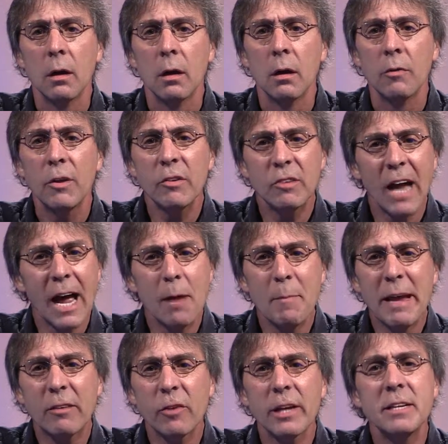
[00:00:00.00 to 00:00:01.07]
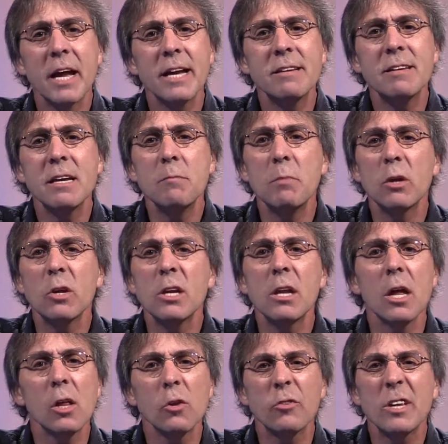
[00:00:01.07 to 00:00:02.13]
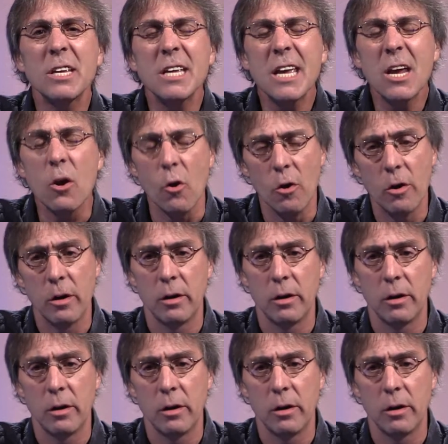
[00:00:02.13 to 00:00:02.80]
This guy makes like $19 million a year.